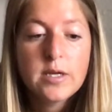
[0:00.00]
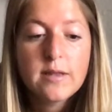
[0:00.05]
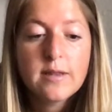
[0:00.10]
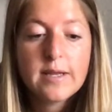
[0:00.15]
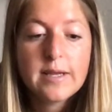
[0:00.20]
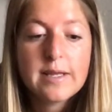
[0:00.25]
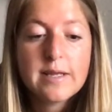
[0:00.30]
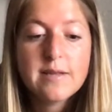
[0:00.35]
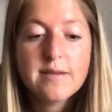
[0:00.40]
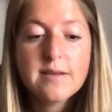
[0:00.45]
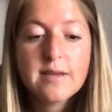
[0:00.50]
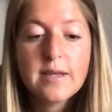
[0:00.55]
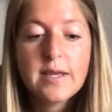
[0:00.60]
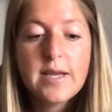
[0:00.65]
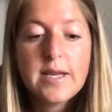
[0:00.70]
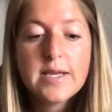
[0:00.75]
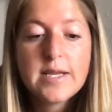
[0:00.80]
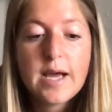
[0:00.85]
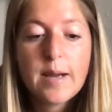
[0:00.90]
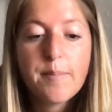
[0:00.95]
The kids
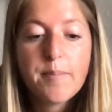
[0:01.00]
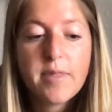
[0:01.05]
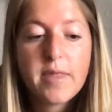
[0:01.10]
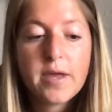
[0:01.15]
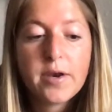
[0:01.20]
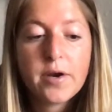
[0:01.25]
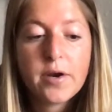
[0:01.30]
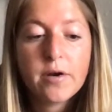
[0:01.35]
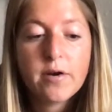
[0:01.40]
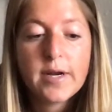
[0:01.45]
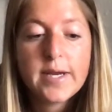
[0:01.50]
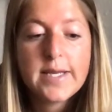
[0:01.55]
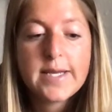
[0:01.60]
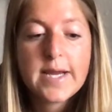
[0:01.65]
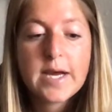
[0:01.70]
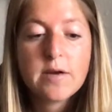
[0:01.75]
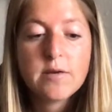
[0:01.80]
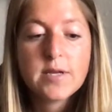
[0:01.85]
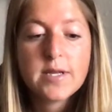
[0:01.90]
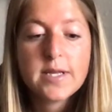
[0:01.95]
cleaned up, then hurried
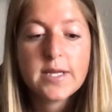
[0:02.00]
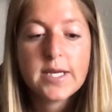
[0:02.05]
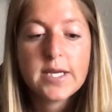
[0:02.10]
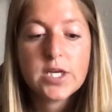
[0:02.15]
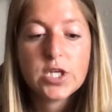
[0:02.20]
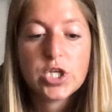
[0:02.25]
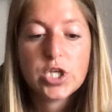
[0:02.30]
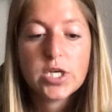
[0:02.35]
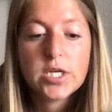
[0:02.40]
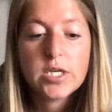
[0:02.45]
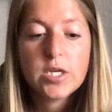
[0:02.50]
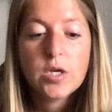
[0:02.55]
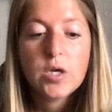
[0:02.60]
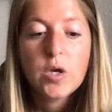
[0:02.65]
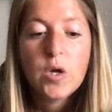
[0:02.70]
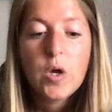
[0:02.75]
down to the kitchen.